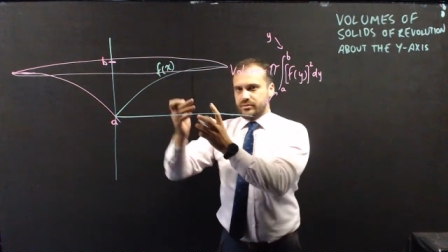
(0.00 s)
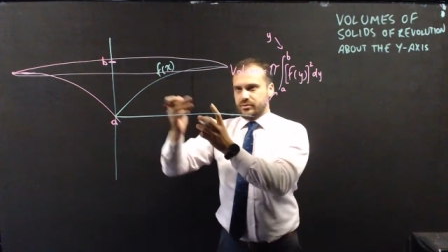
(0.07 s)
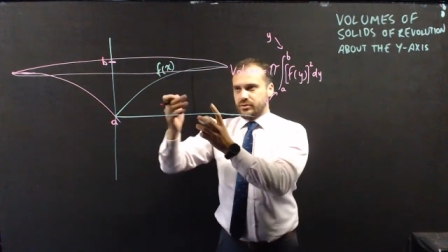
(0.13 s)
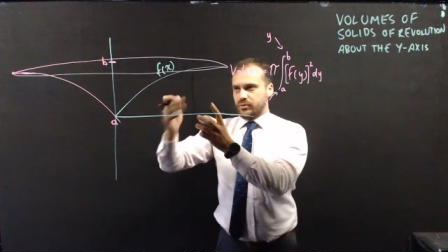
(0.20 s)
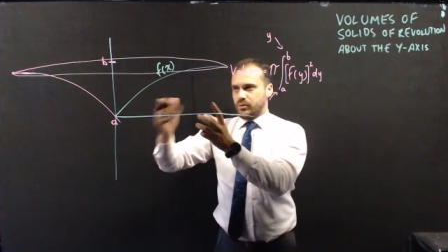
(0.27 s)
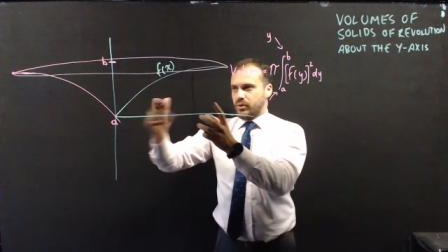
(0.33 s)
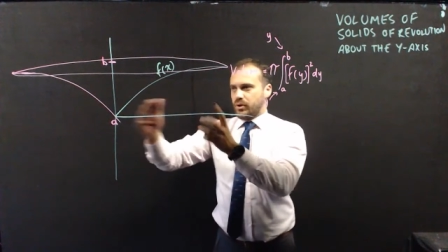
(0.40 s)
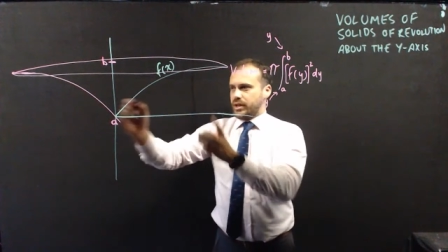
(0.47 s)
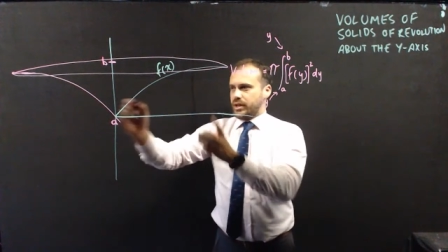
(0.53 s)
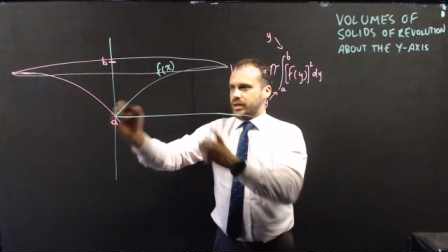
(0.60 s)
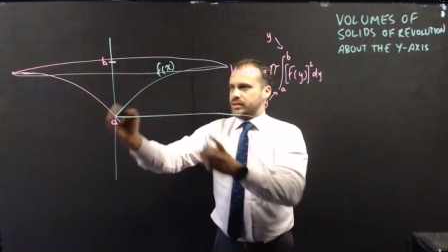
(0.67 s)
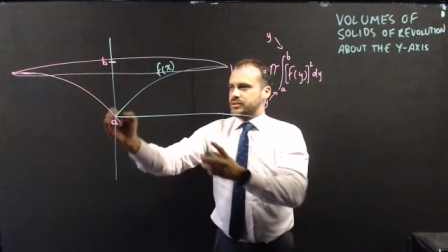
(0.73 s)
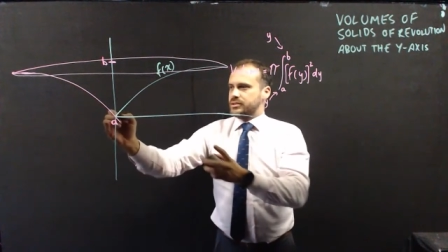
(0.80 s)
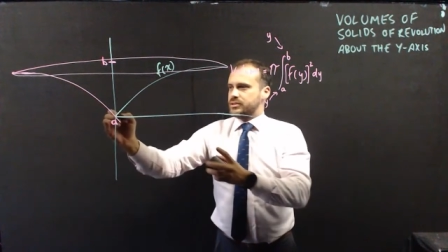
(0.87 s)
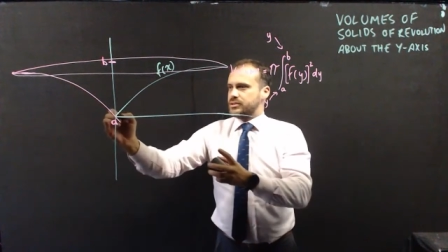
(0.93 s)
the
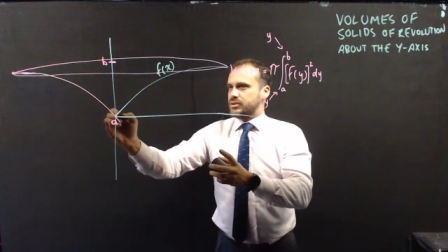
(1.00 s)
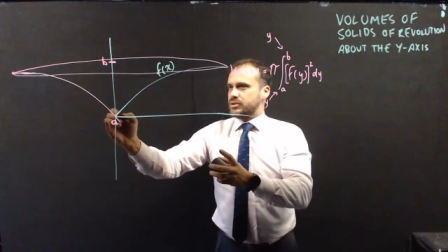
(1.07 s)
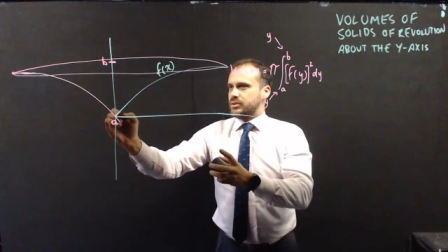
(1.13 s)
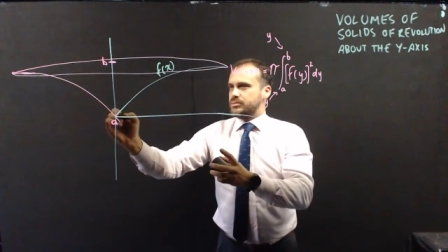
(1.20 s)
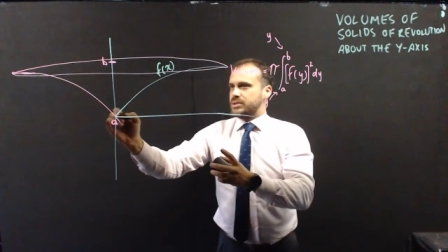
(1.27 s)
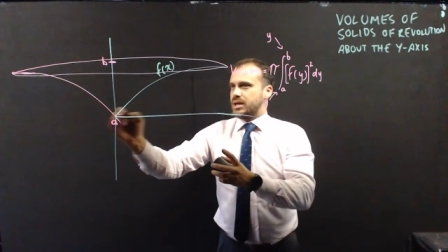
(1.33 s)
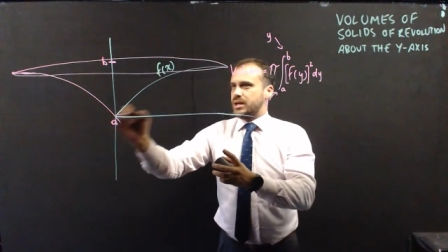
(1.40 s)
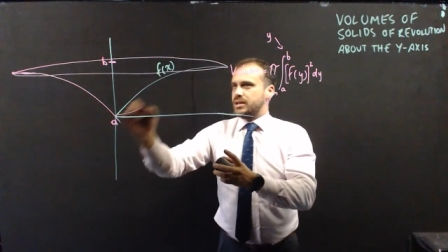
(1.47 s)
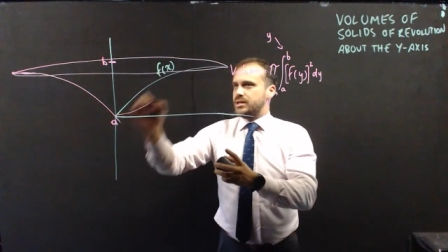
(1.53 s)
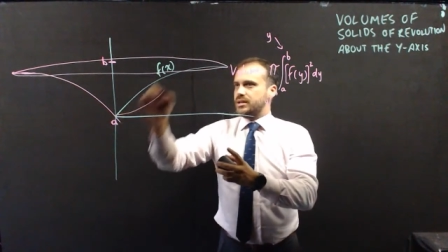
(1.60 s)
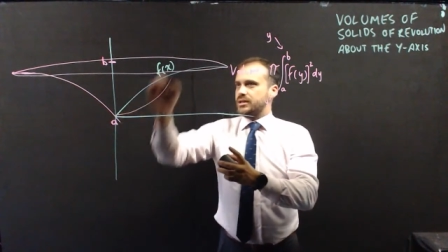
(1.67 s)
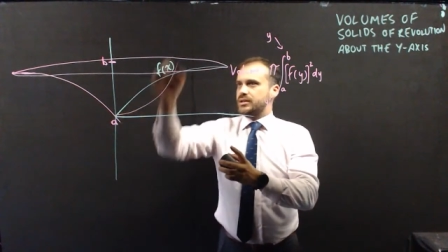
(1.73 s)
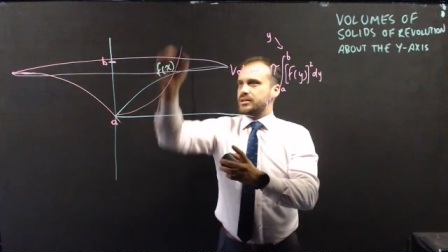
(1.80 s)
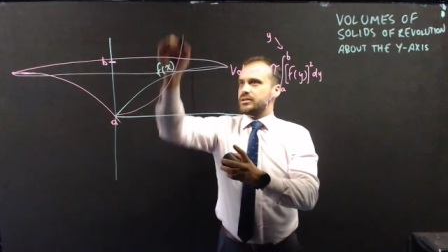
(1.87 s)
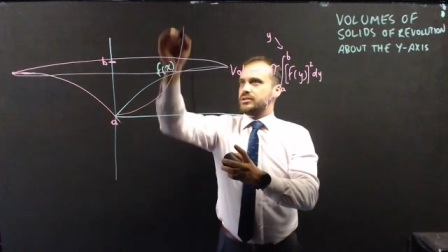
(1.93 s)
y-axis. So I'm taking
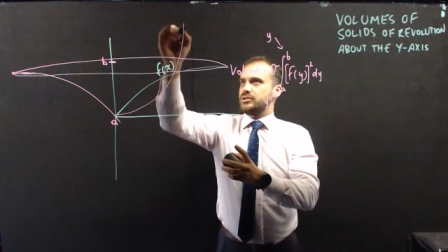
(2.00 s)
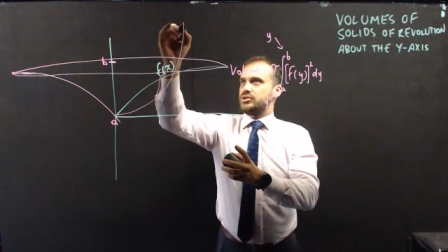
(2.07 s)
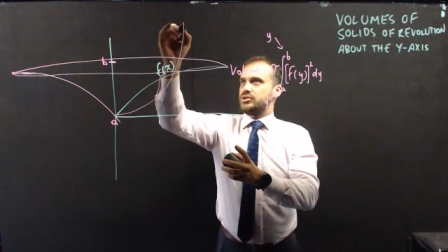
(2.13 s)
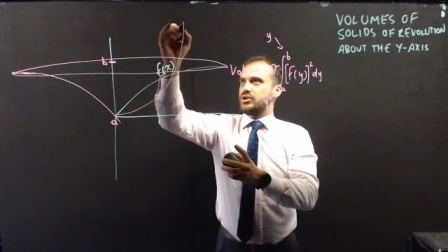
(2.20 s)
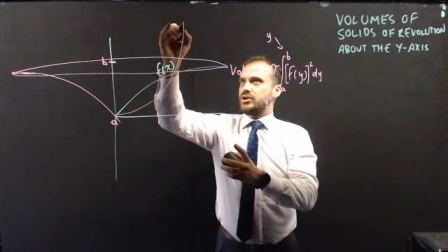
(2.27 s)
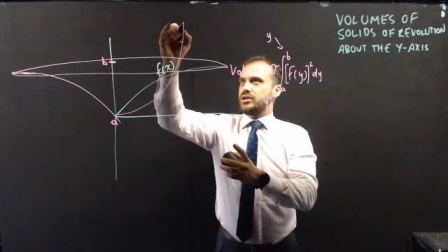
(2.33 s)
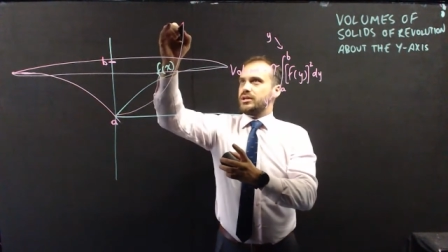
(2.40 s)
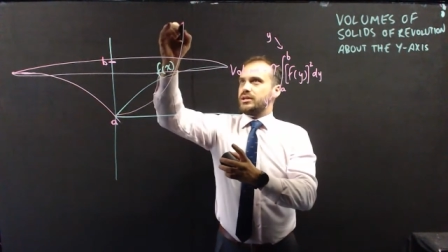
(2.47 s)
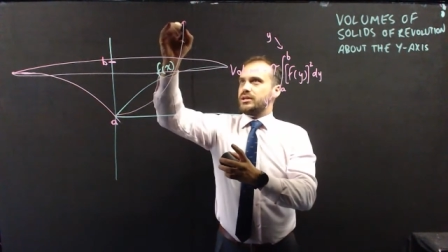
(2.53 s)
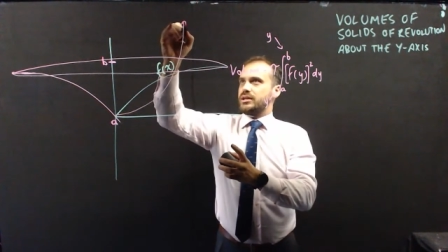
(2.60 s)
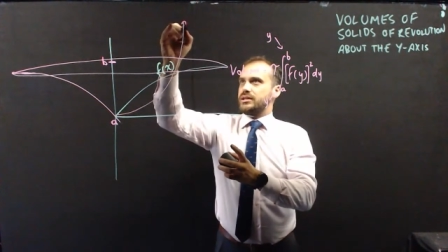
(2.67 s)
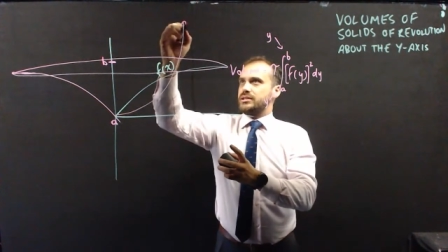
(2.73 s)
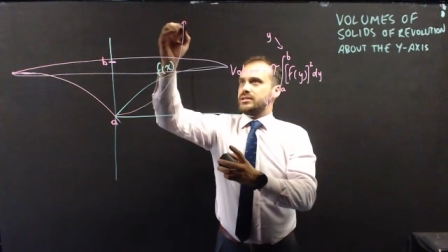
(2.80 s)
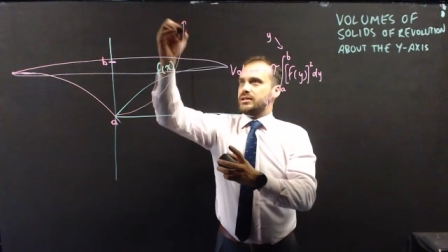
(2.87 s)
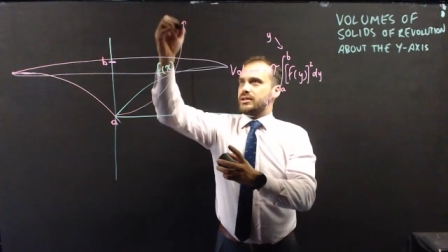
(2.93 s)
it, turning it
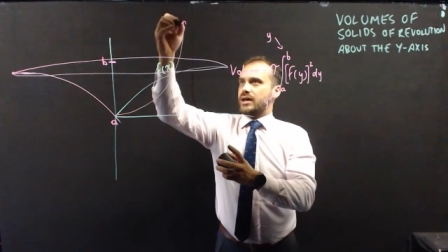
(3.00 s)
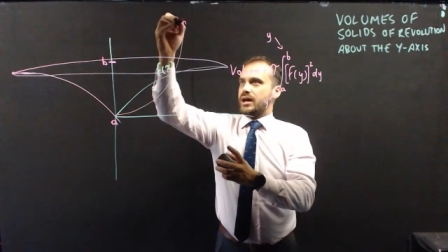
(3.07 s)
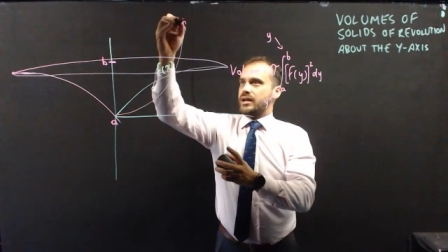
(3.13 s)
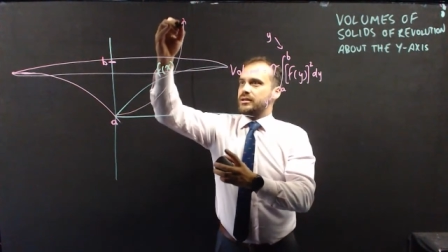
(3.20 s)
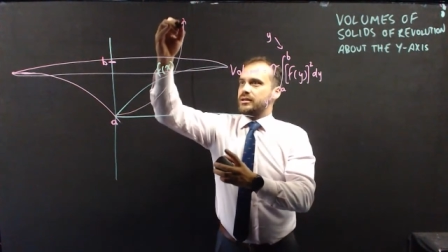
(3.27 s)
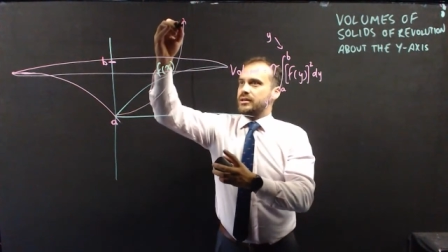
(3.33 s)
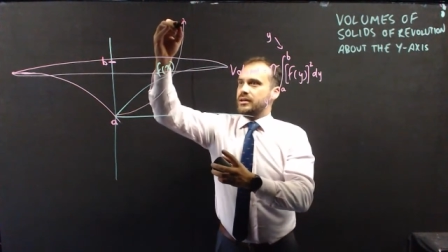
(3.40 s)
into that,